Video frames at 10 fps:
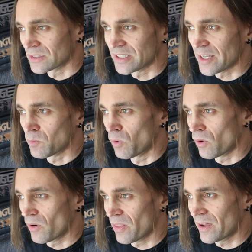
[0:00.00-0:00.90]
take
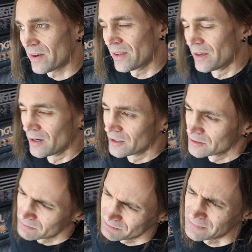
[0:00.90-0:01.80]
more than
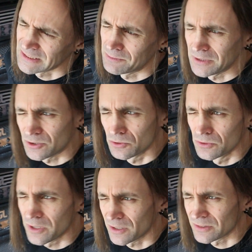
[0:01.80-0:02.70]
maybe
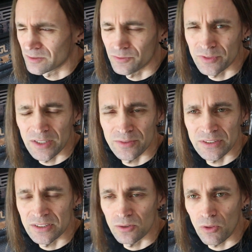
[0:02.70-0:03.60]

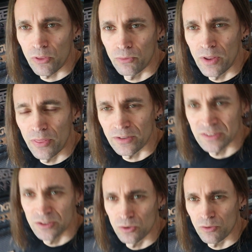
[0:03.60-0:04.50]
2,500 or
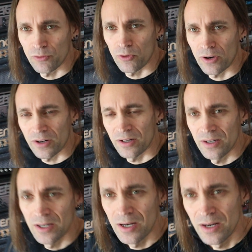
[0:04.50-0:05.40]
3,000 euro for
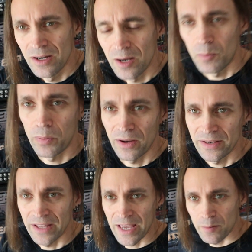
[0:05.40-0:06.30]
a
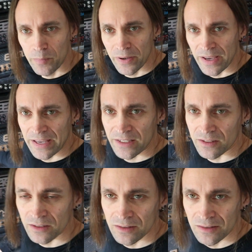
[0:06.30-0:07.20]
plain amp head.